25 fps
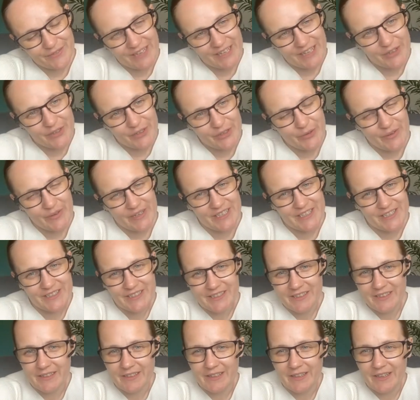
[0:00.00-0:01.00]
really good
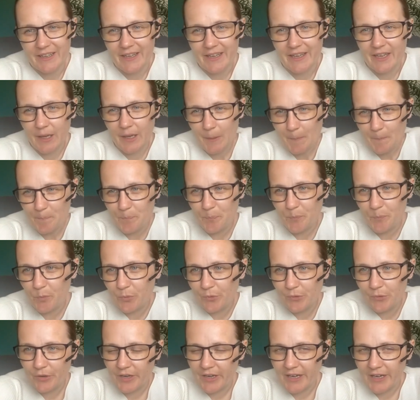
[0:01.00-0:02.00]
question.
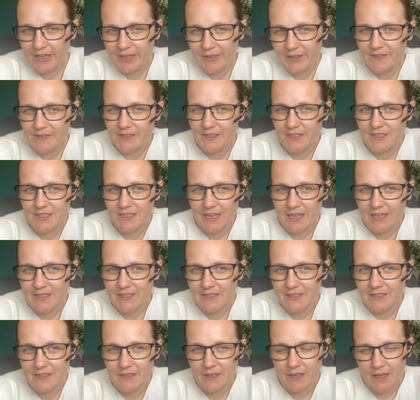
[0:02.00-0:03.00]
What I could
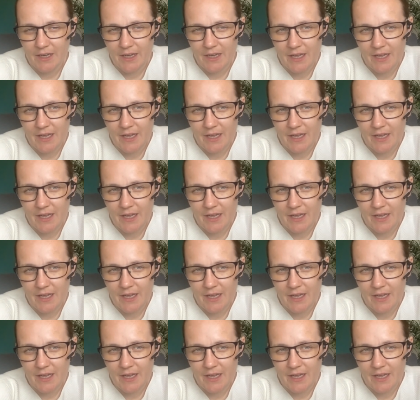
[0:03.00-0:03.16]
suggest,